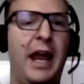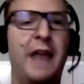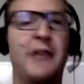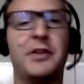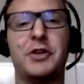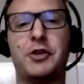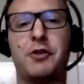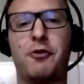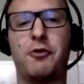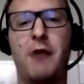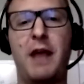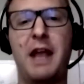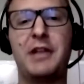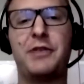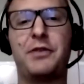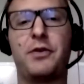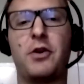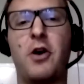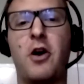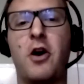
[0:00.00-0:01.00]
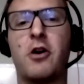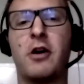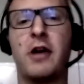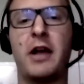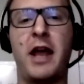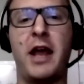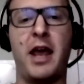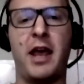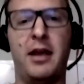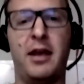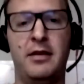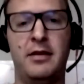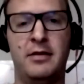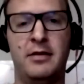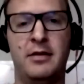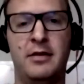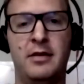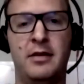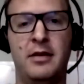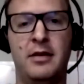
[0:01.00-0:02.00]
the transfer RNA
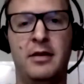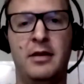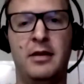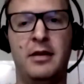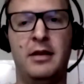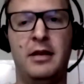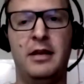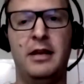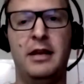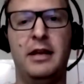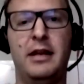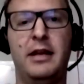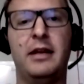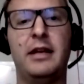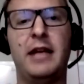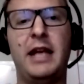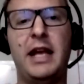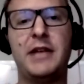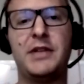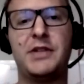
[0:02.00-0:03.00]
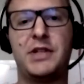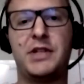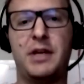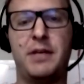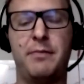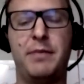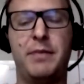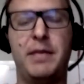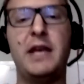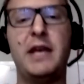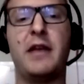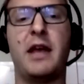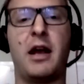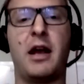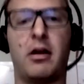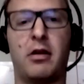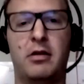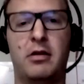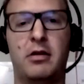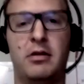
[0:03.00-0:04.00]
needs to be
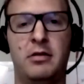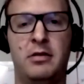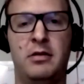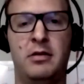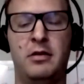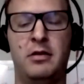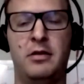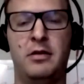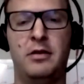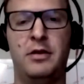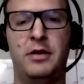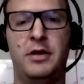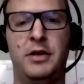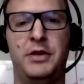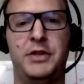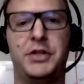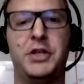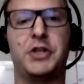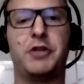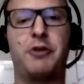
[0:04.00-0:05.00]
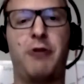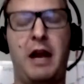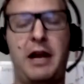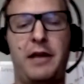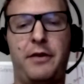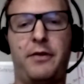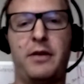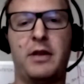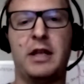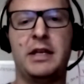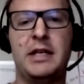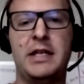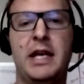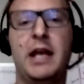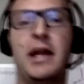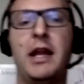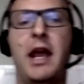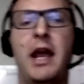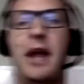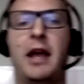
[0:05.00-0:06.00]
there to transfer the
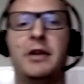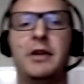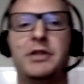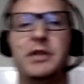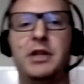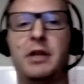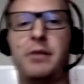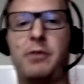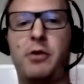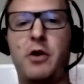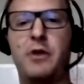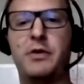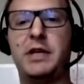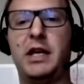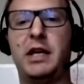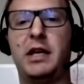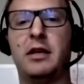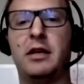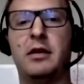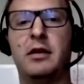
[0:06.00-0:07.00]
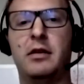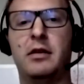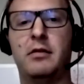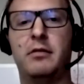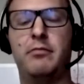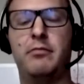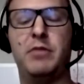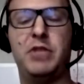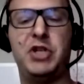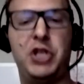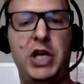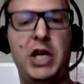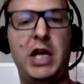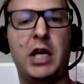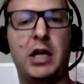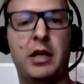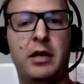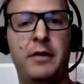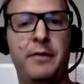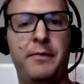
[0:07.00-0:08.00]
DNA to the protein
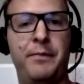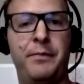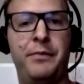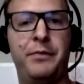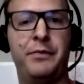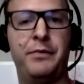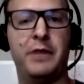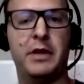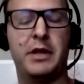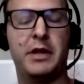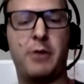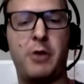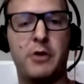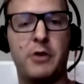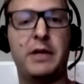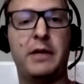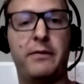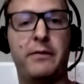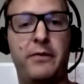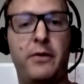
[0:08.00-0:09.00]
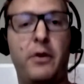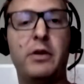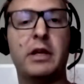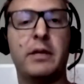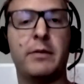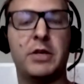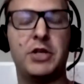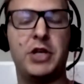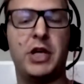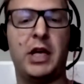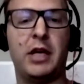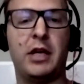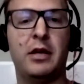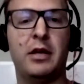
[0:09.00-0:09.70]
machine, the protein folding machine,